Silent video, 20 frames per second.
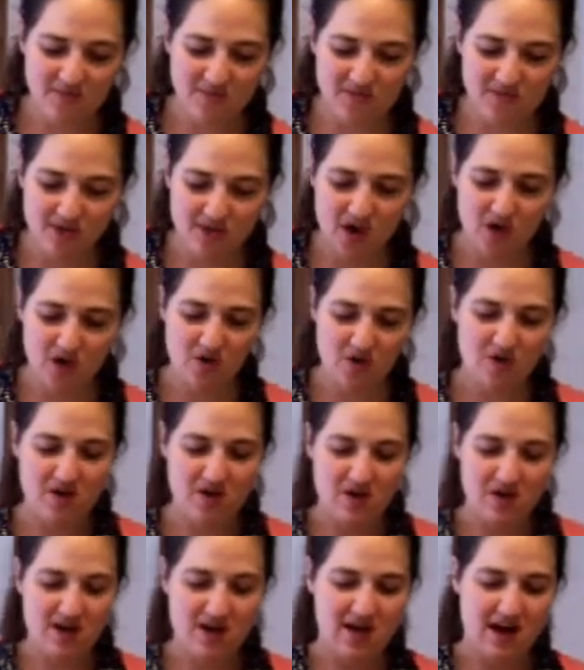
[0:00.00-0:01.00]

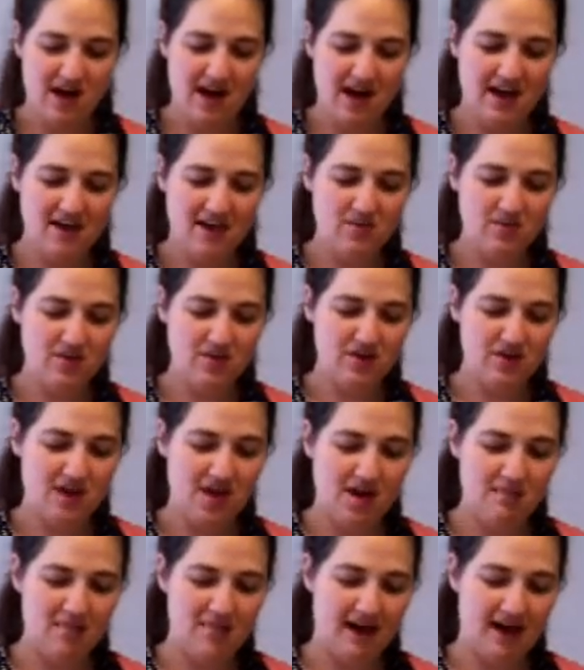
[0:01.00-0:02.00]
So I will
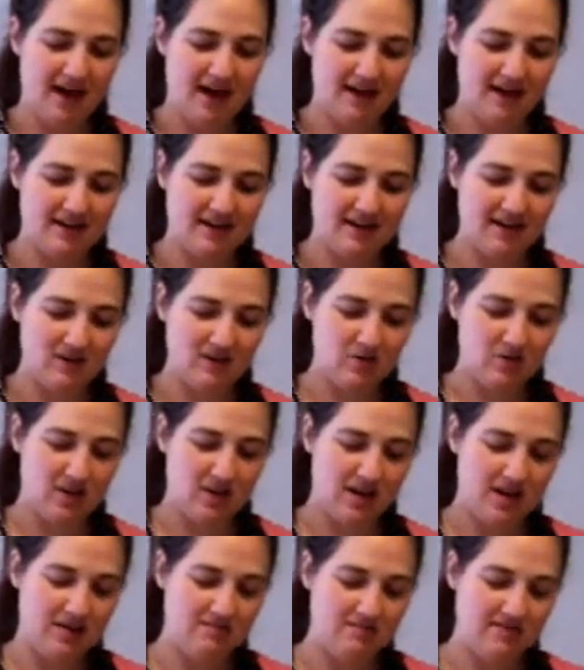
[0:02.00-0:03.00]
come back
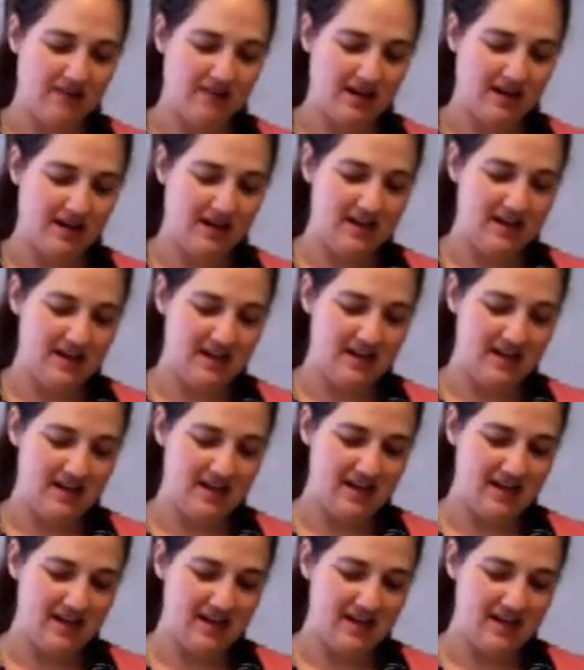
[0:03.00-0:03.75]
when I'm done,